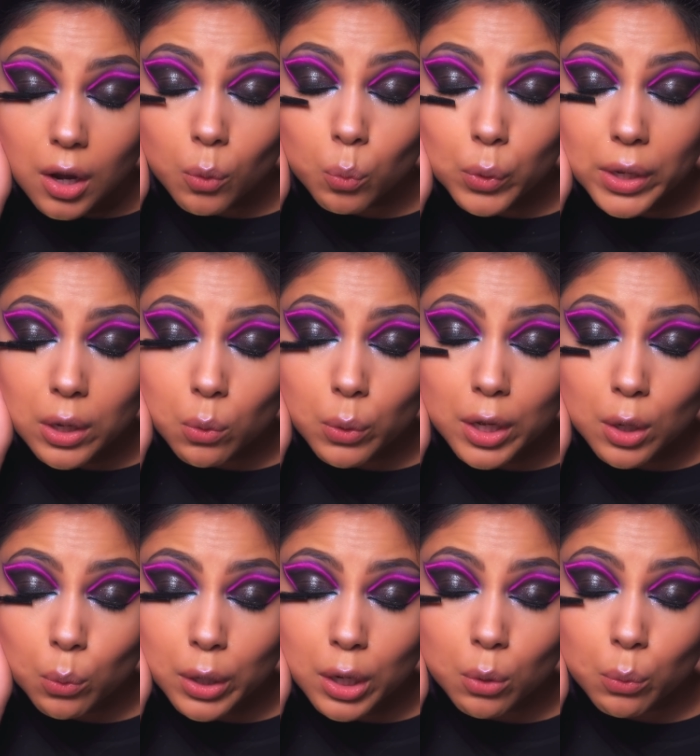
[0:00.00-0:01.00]
Wiggle,
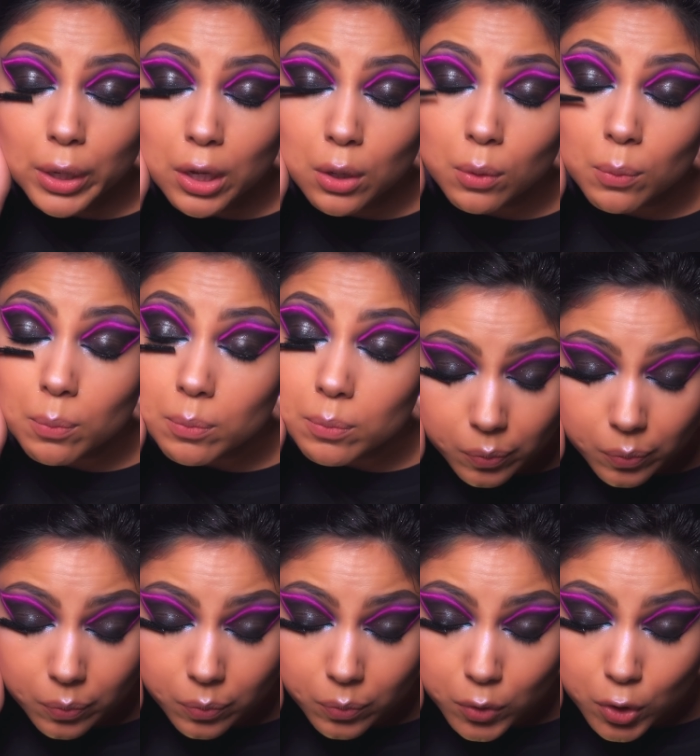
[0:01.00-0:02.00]
wiggle, wiggle, wiggle.
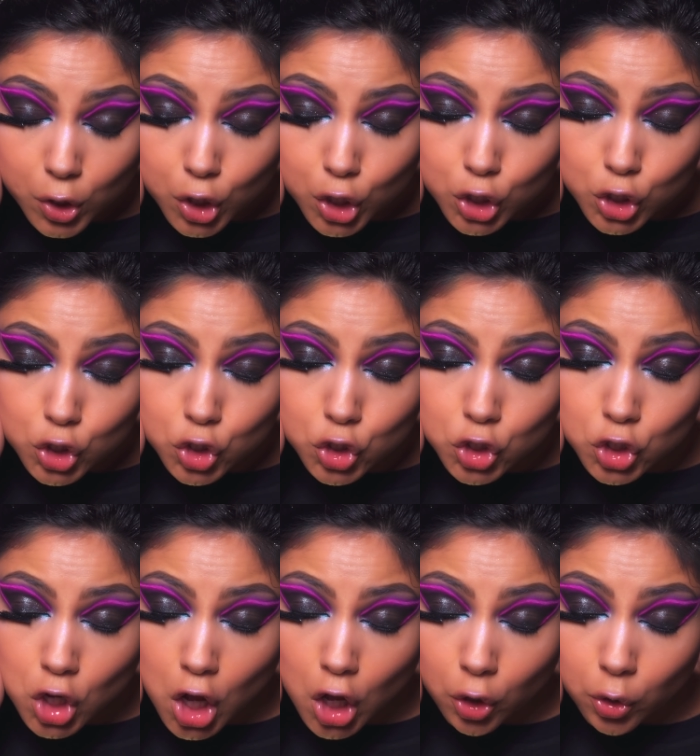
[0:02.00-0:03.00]

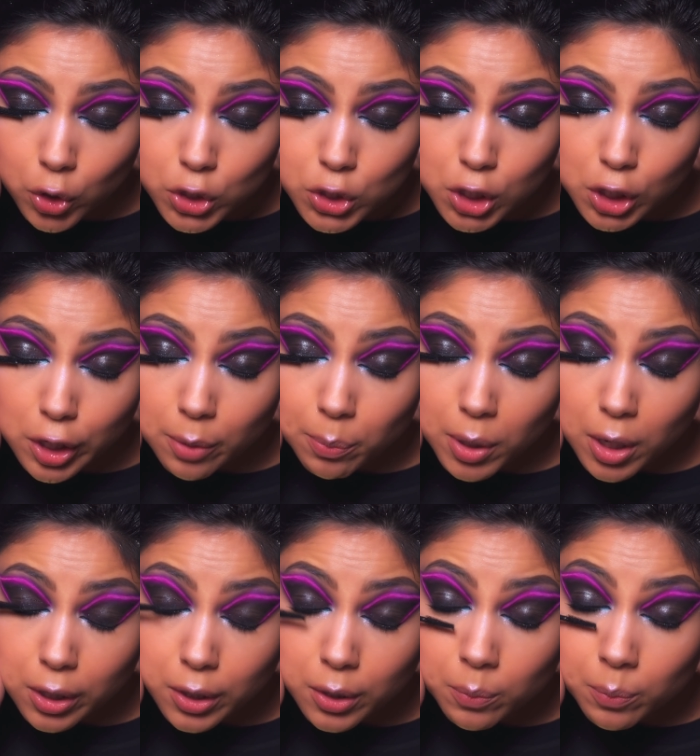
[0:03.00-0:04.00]
Generously
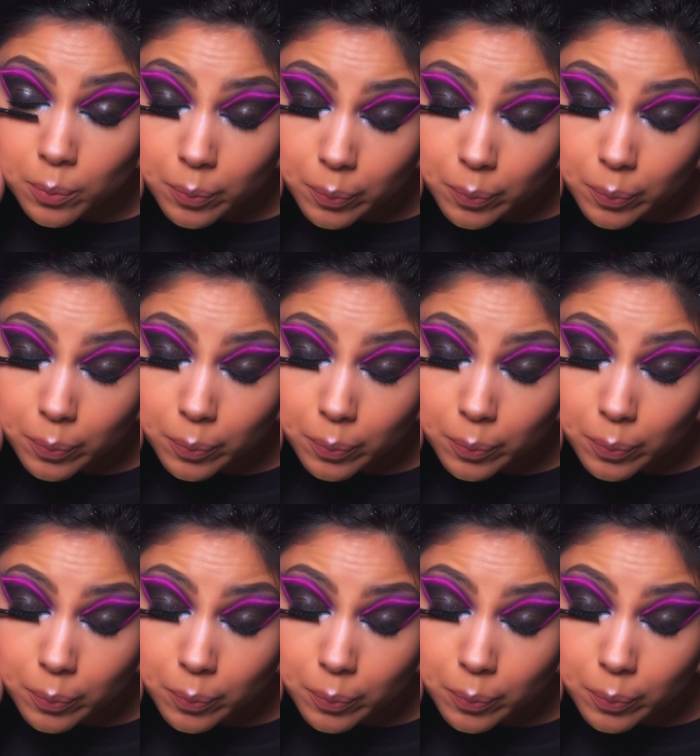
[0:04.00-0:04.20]
applying.